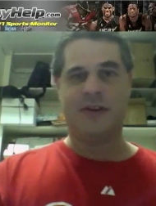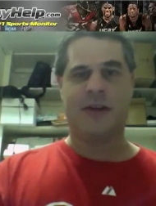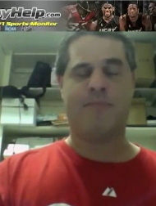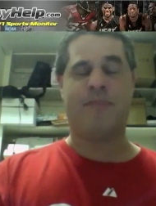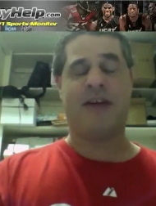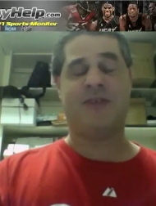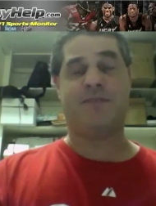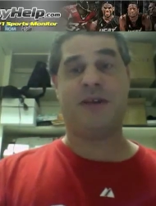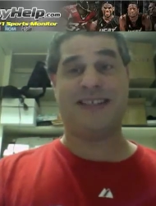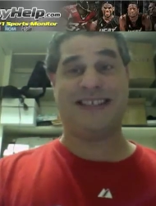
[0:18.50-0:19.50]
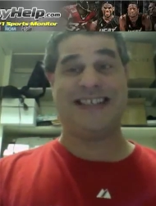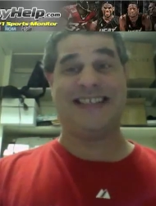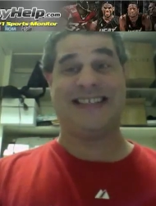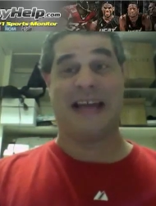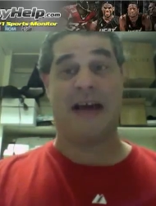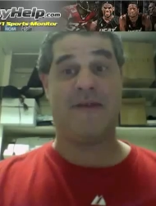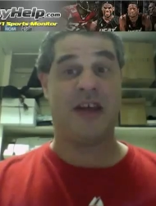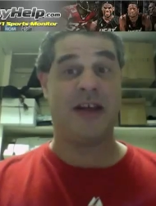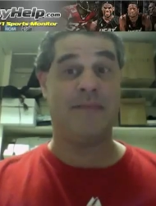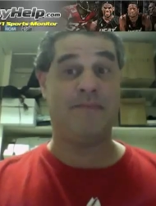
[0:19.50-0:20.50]
the best pitching staff
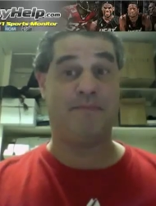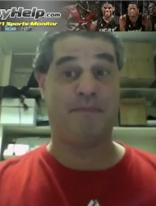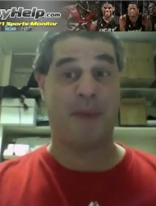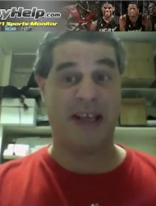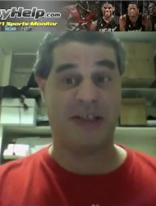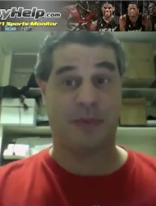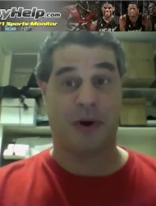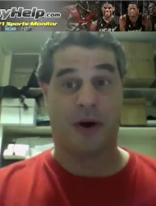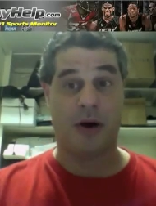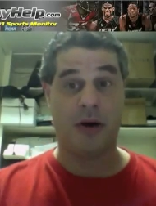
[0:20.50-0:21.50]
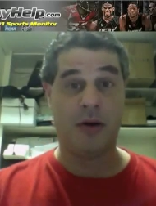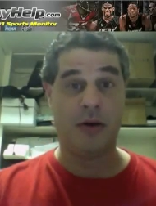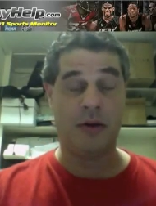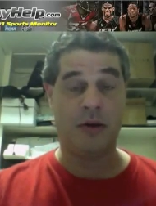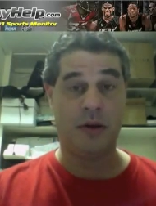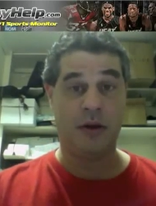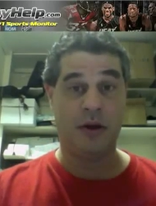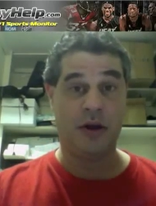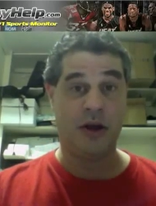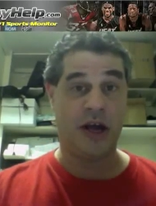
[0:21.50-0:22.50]
in baseball
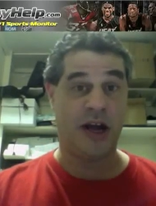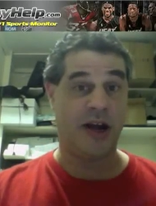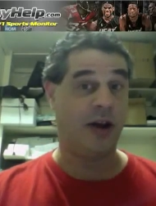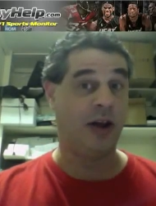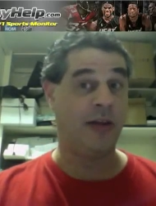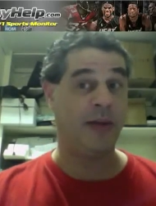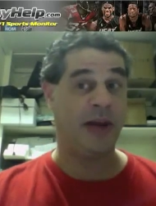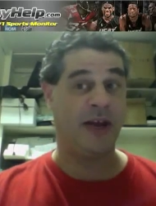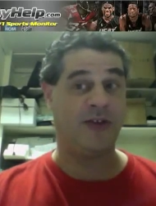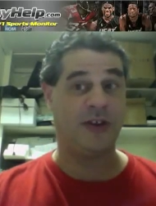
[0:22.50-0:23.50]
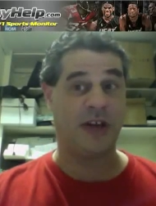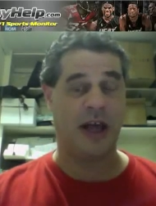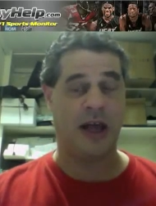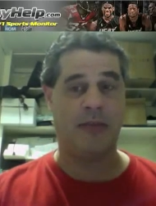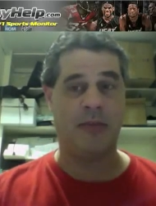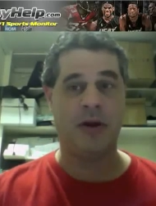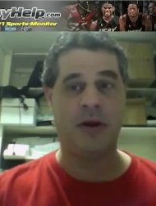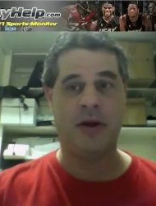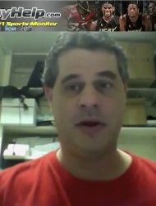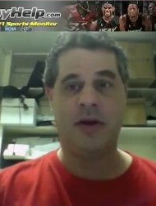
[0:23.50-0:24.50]
in an elimination game.
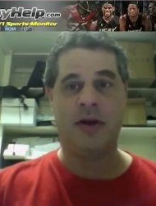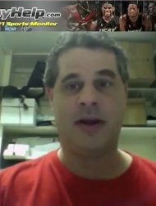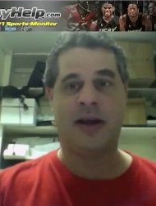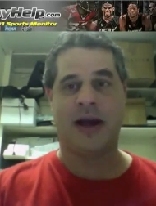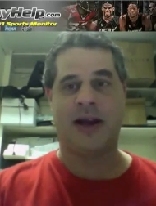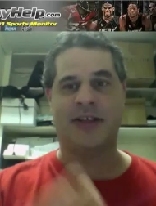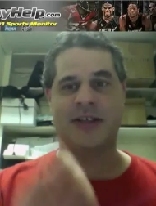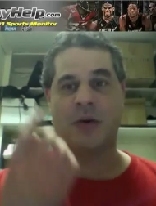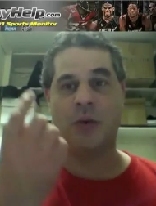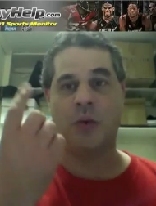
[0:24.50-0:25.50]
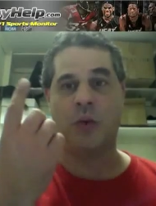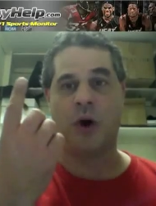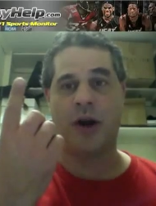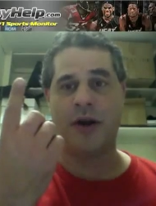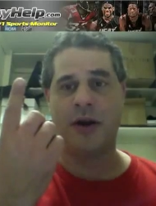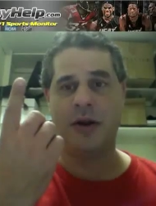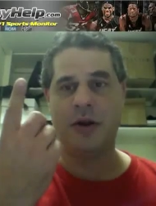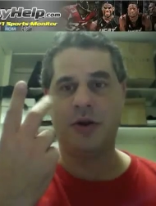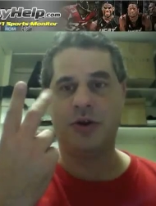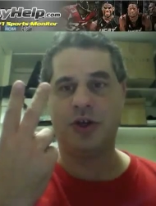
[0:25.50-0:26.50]
Get let's one,
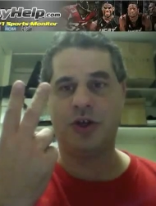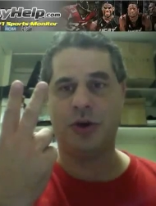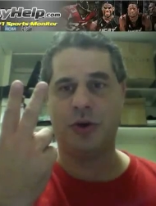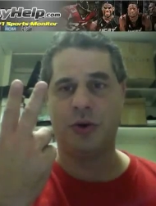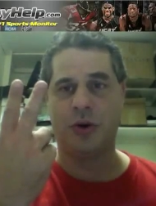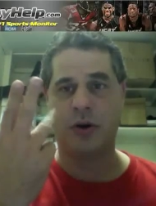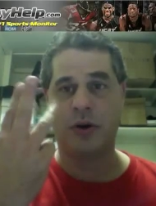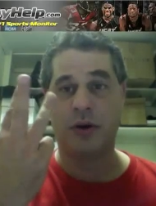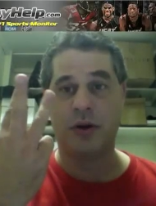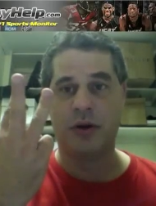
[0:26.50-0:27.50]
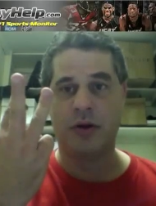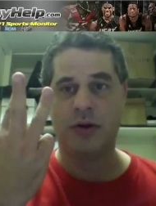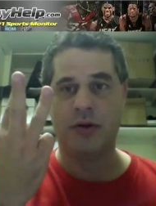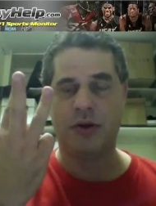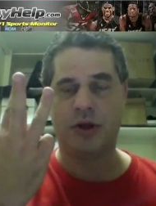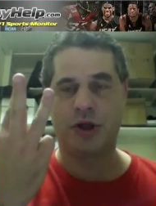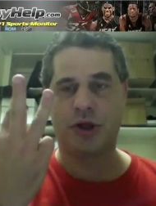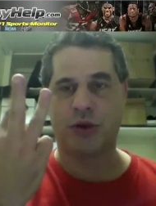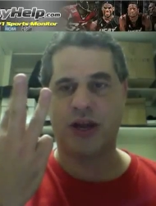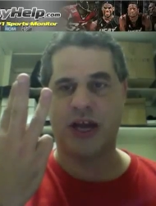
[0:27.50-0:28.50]
two,
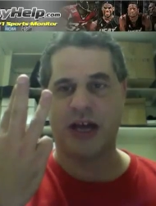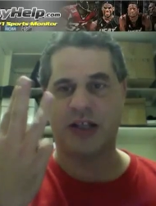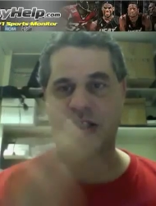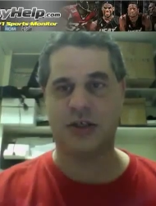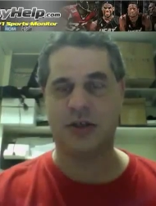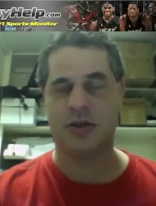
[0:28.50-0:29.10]
three hits.